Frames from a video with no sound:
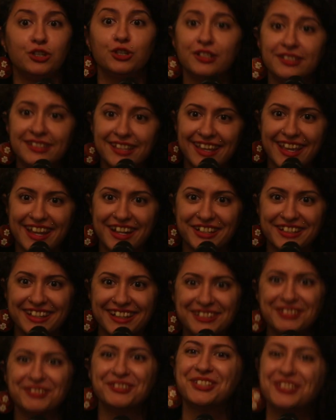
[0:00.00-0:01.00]

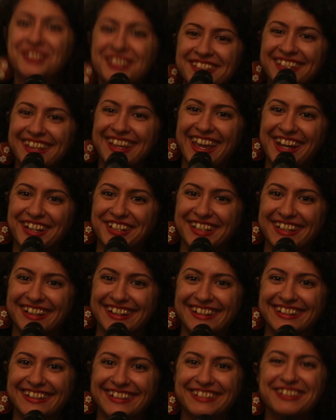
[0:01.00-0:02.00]
urticaria, no
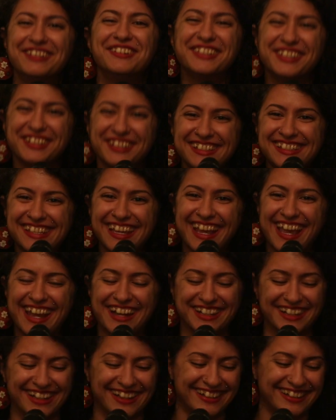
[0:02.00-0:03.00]
urticaria, no
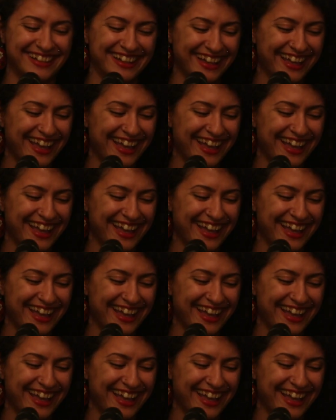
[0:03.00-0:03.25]
urticaria.